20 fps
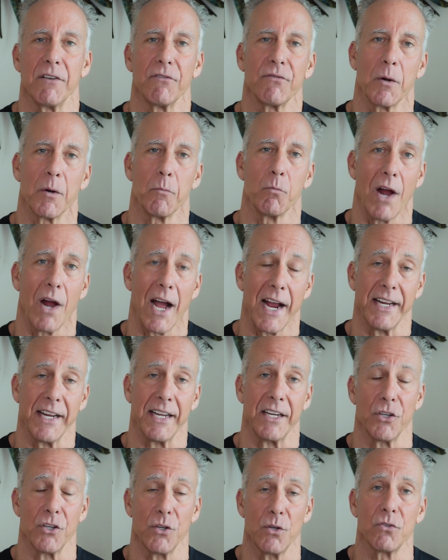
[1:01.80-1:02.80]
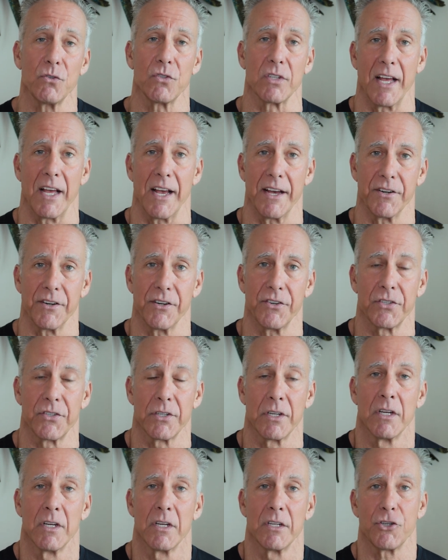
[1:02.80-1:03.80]
from writing newsletters
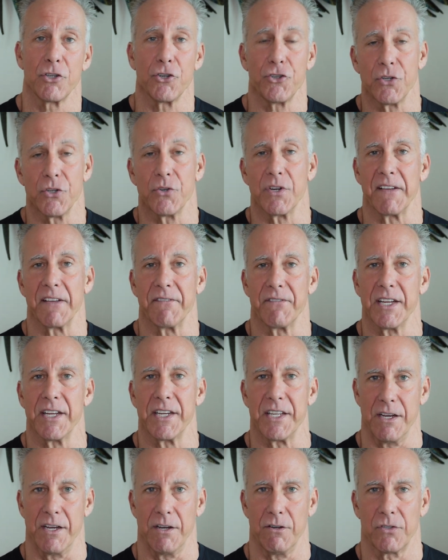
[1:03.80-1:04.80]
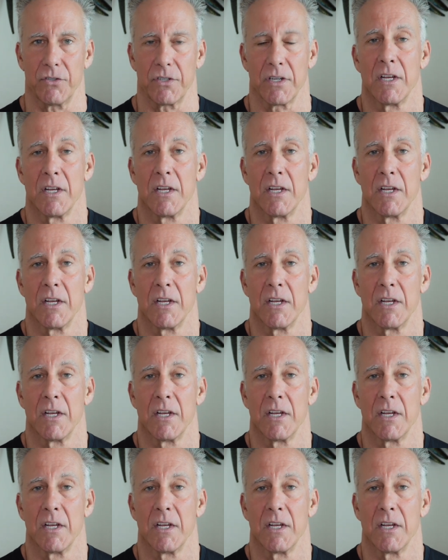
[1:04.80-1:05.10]
to shooting videos.